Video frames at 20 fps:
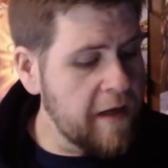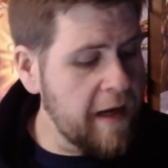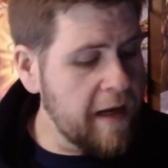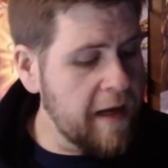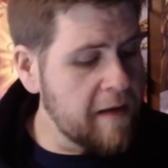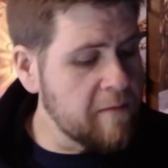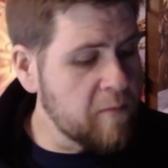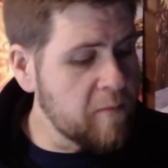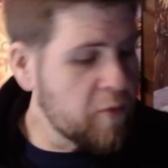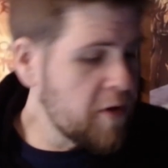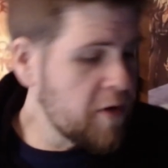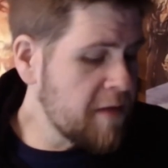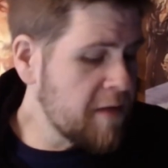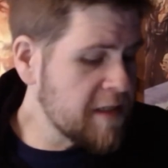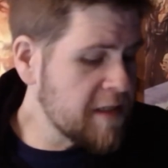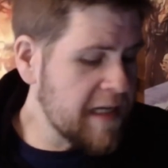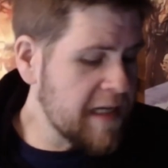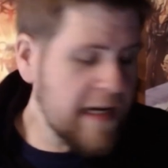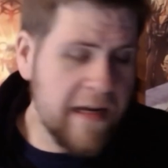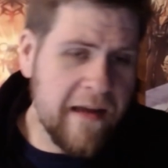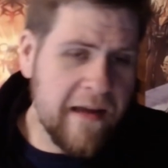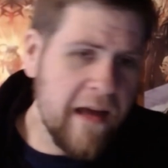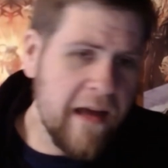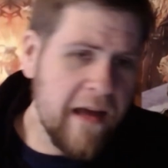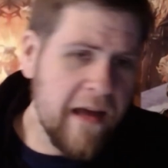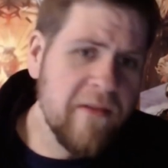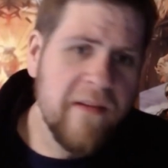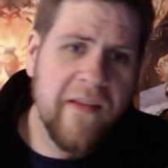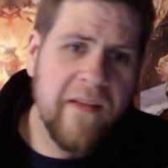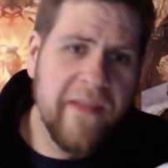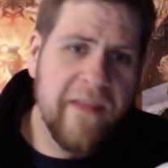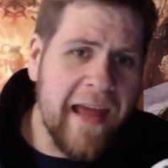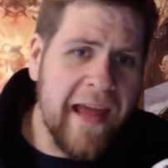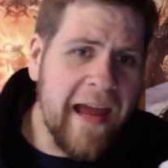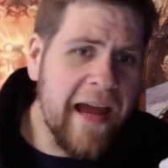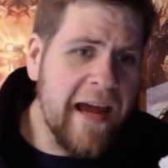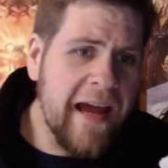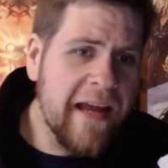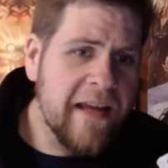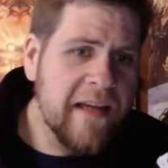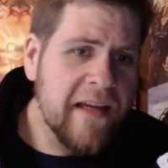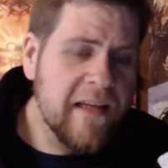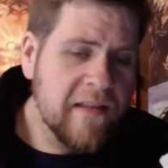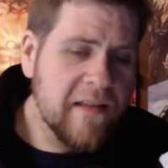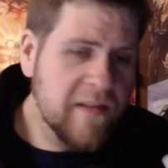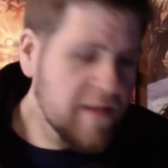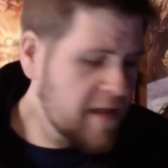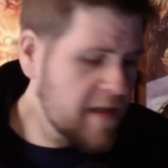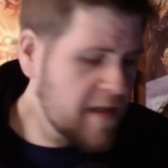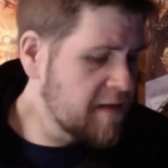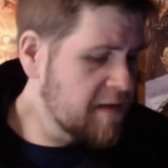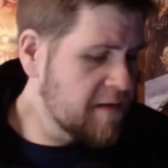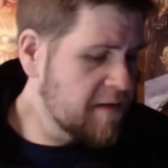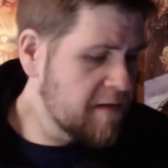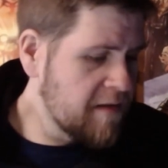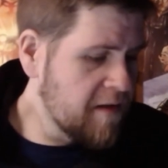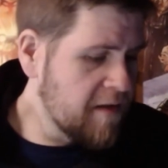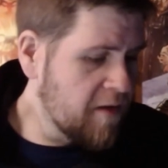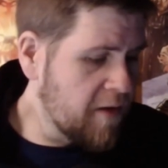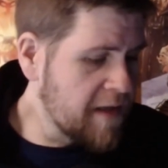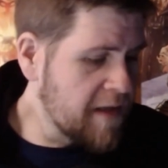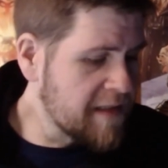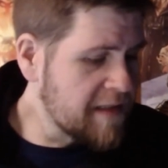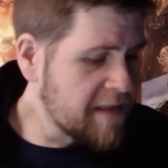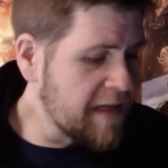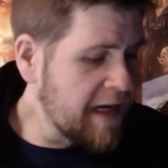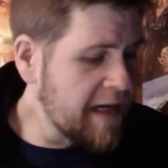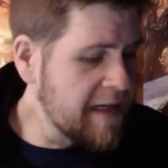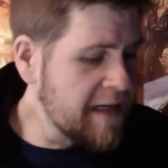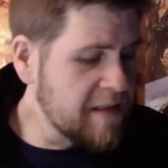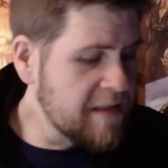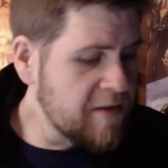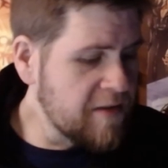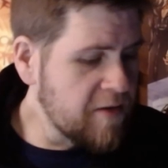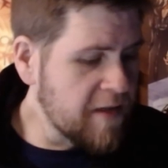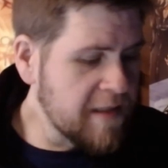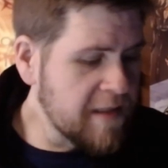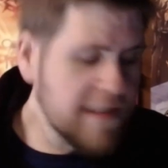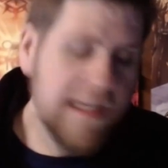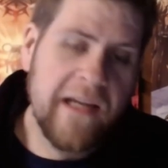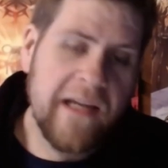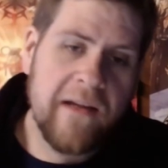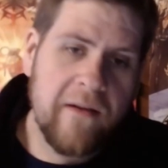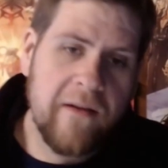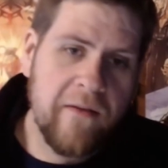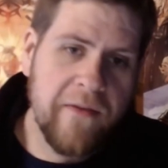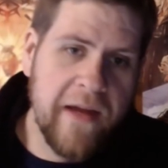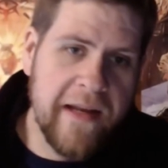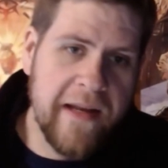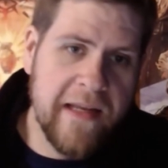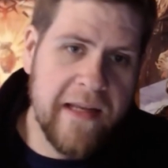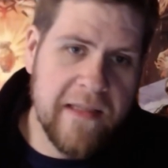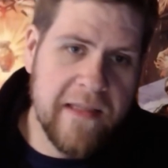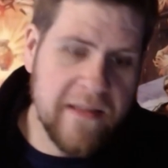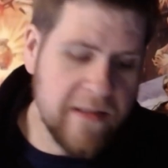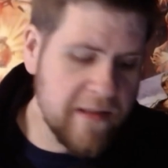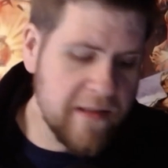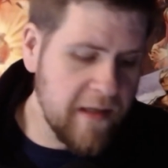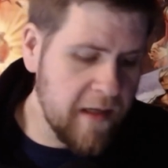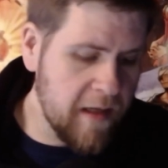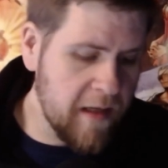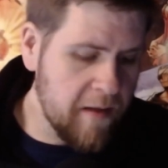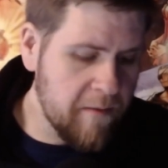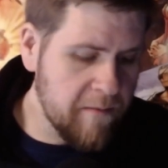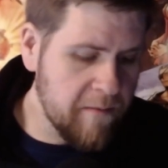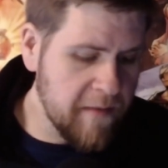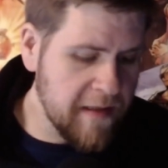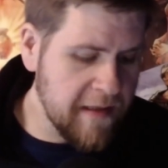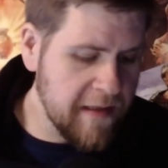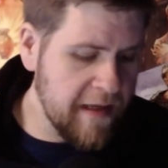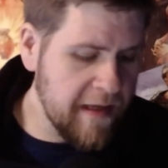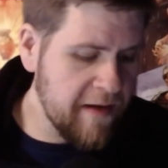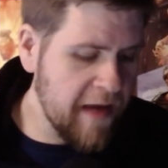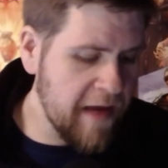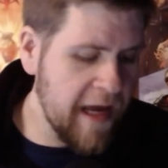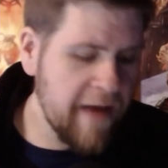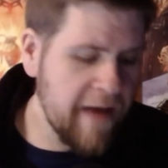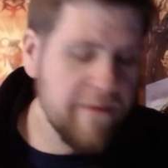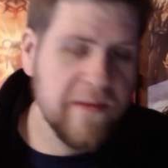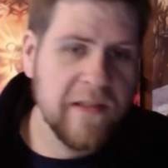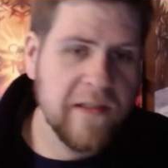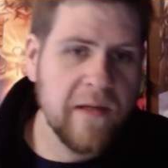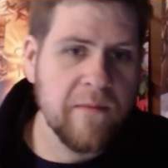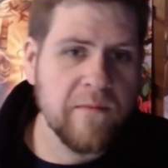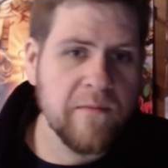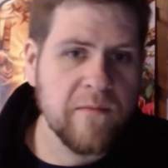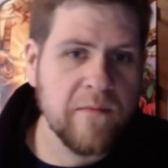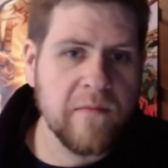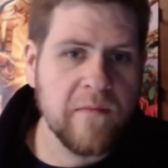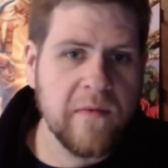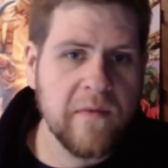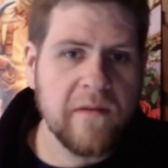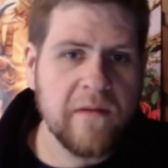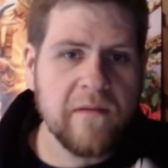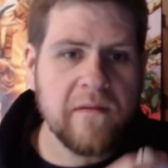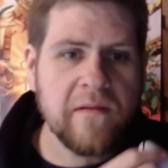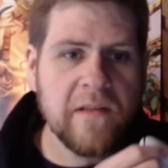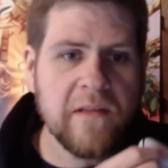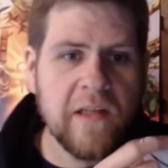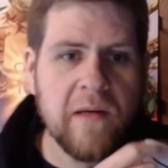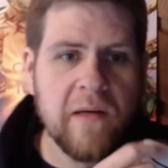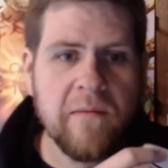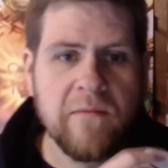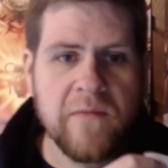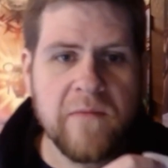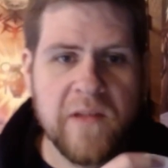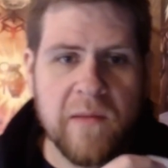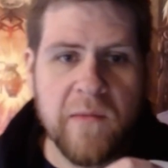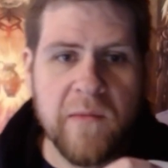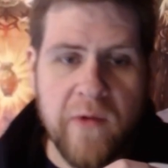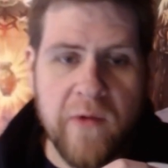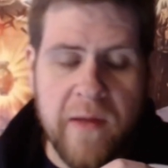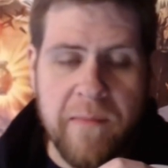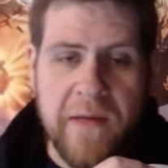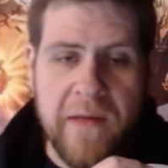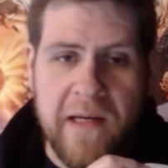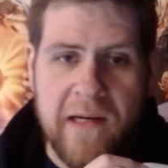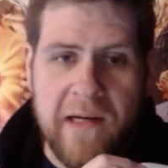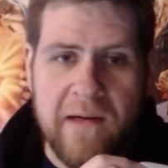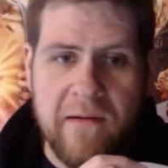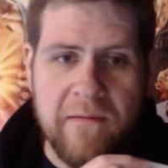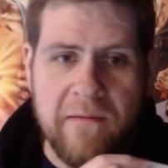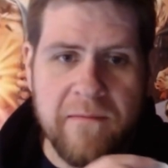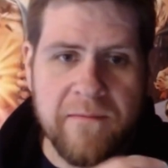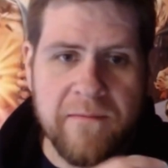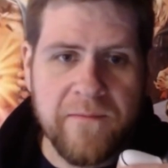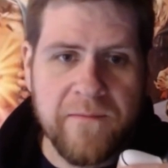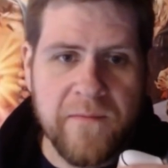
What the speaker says: And pretty much, other than that, it's nice. You can tell that it's it has some grip here.